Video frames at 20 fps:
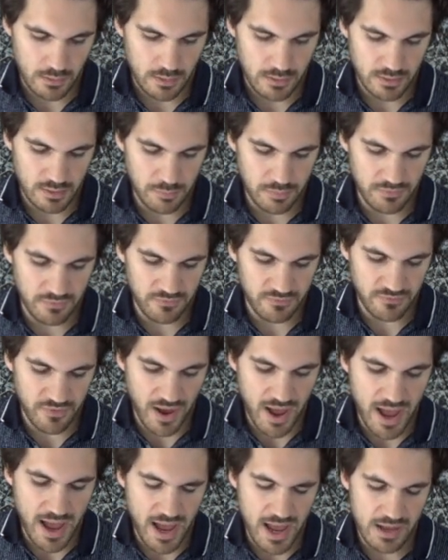Number
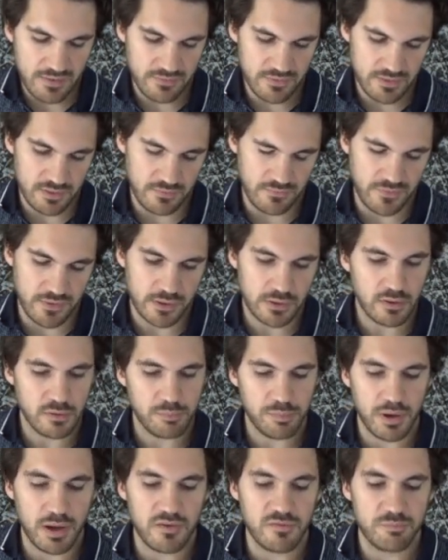5, in the figure
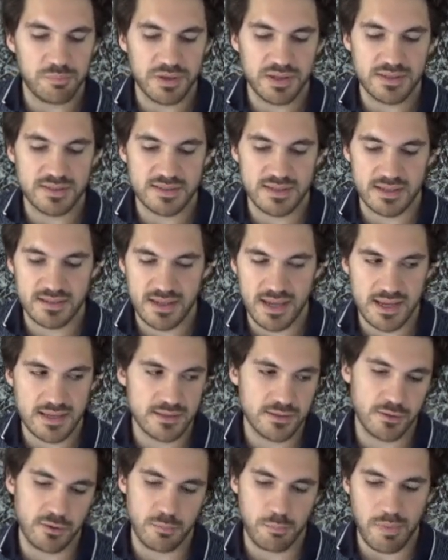above, BC and
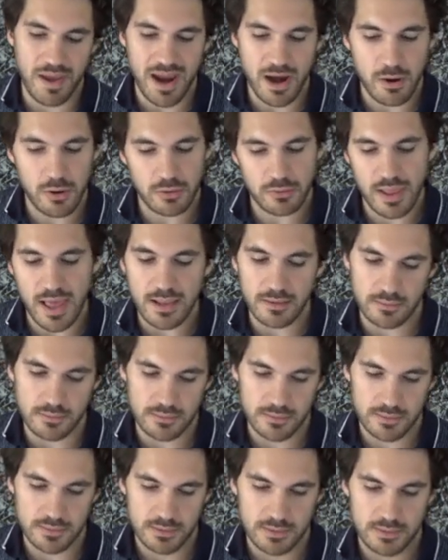AD are parallel.
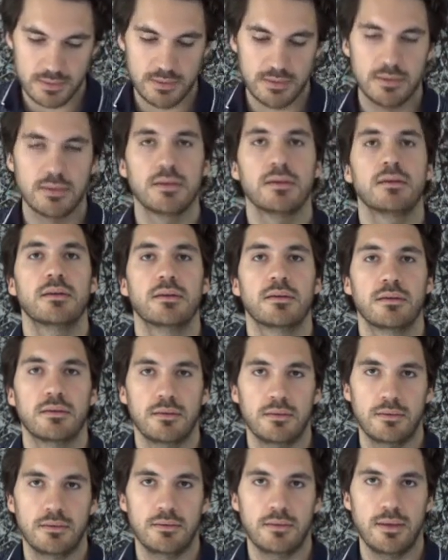
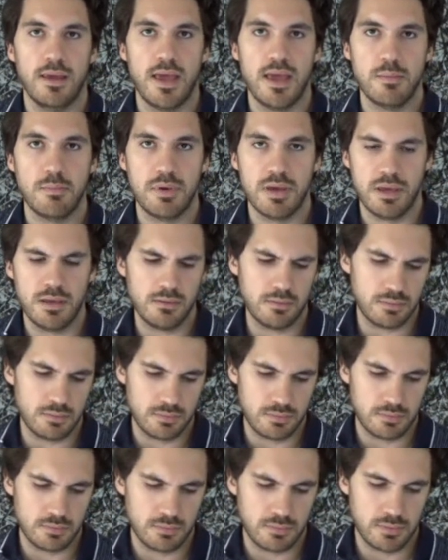AB
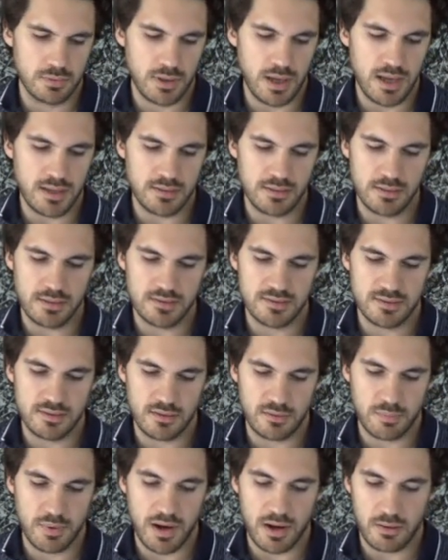and EC
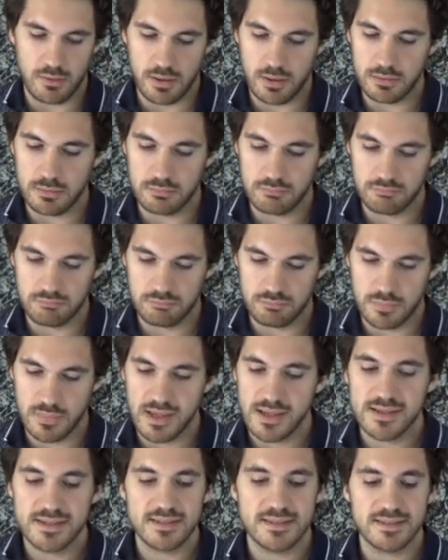are parallel.
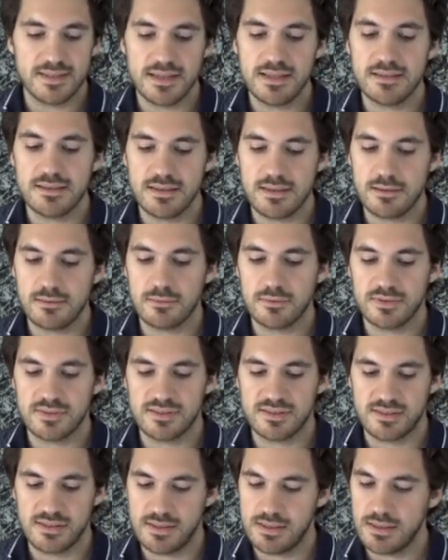CD equals
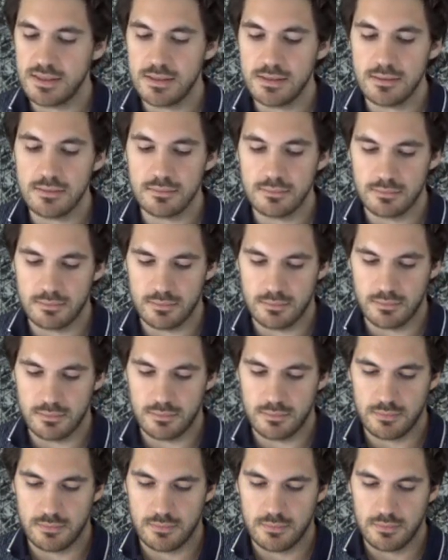CE.
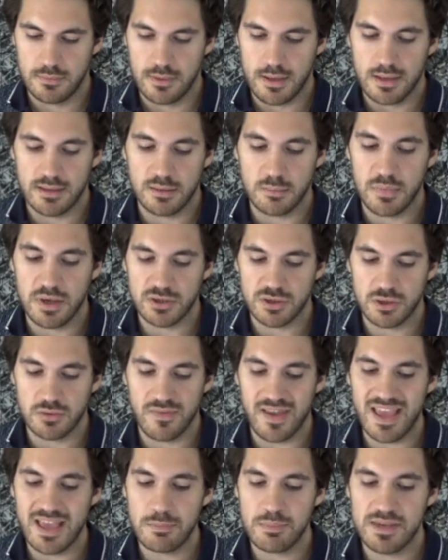And the measure
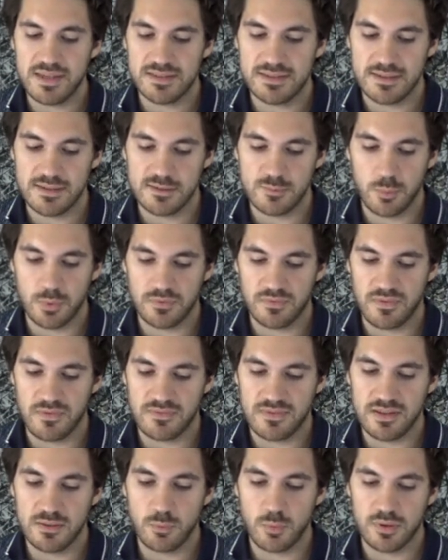of ABC is
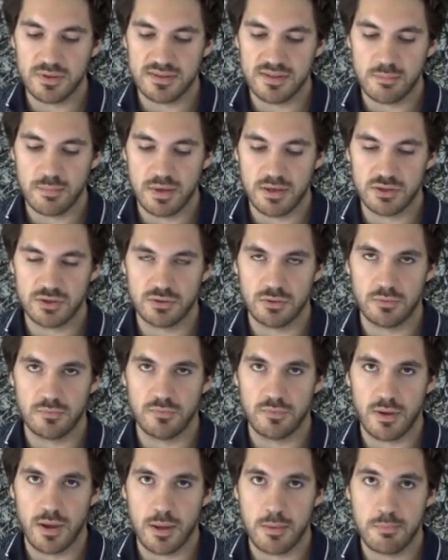115. What is the measure of
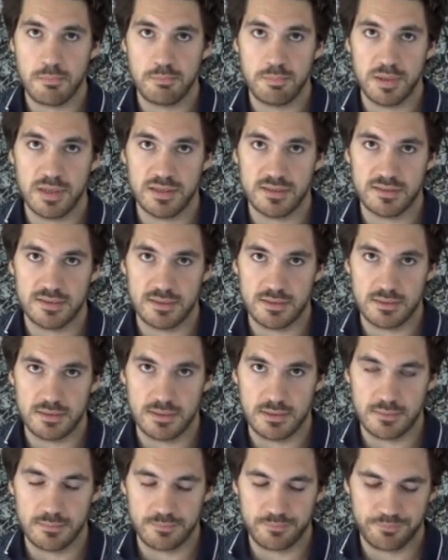
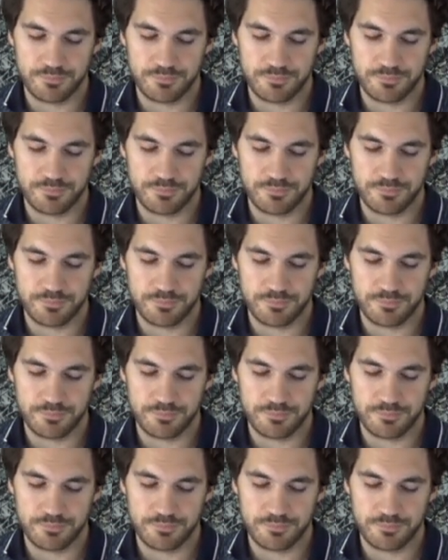BCD?